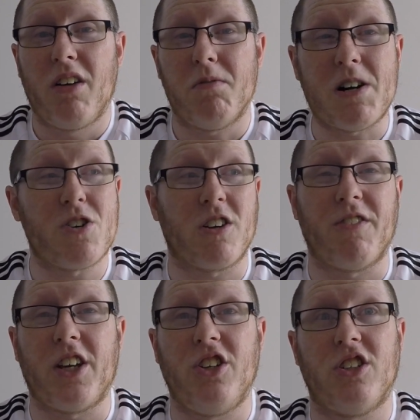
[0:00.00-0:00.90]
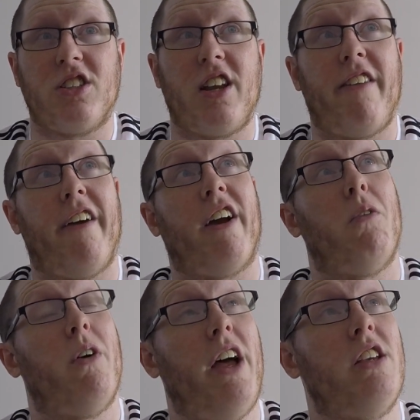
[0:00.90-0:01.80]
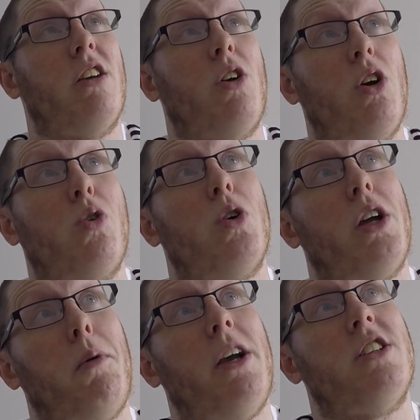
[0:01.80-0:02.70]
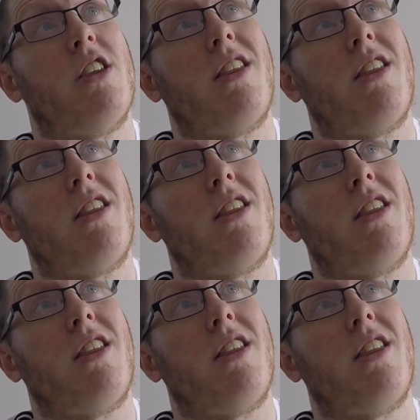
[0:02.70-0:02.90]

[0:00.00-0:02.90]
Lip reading: most of it you just stand there going, well, that's a good quality piece of